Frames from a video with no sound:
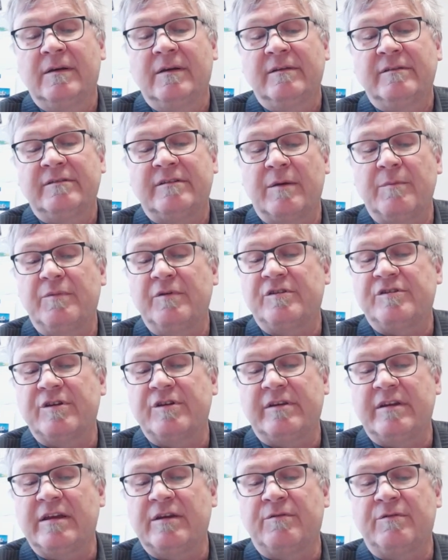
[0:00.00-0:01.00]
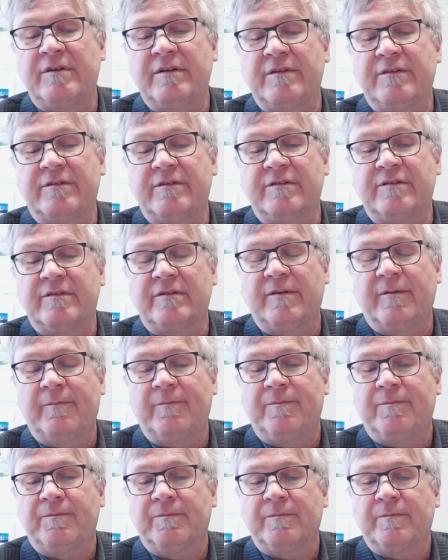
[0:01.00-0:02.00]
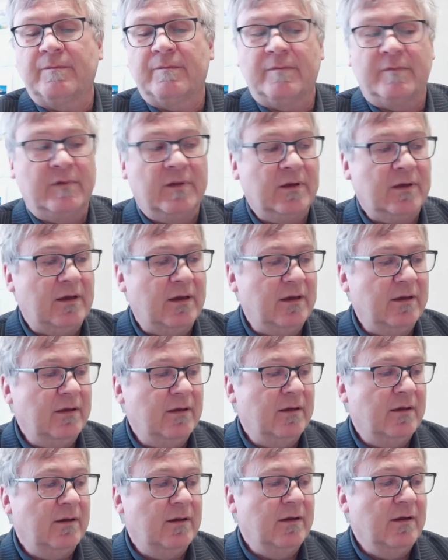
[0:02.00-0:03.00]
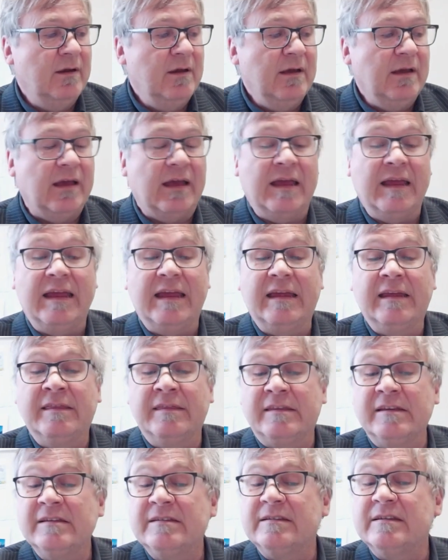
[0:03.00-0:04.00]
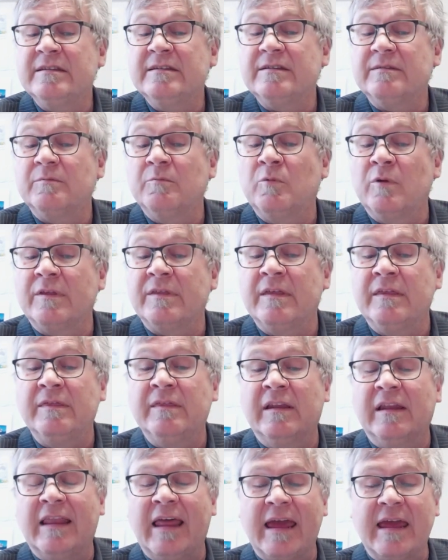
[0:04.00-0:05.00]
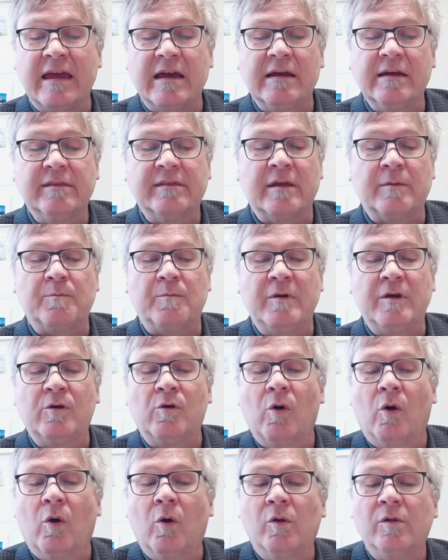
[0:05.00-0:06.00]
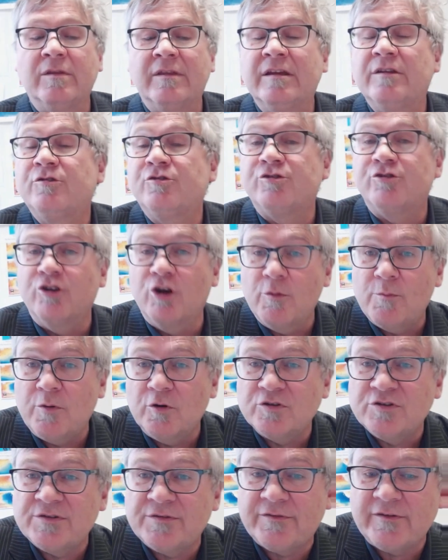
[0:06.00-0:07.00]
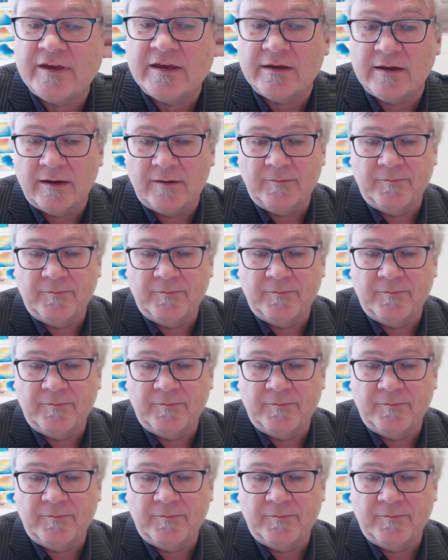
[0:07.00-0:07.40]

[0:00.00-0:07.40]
Temperature decreases. Okay, and this is within the layer that we call the troposphere.